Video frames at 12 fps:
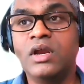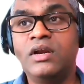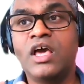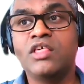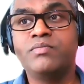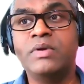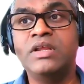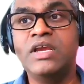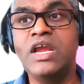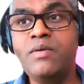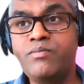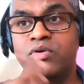It has been
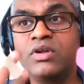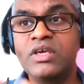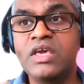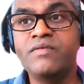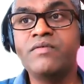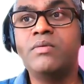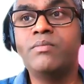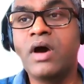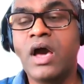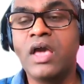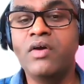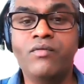input given by